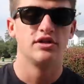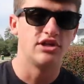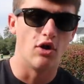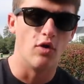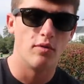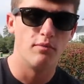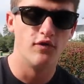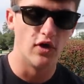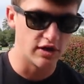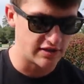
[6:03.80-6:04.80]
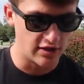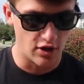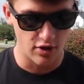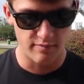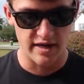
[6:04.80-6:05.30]
So moving on to the
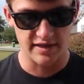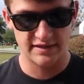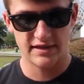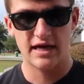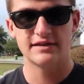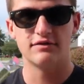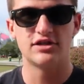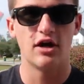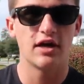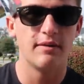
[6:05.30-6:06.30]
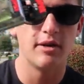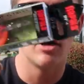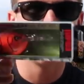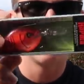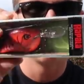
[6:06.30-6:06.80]
hard baits. As I was talking about,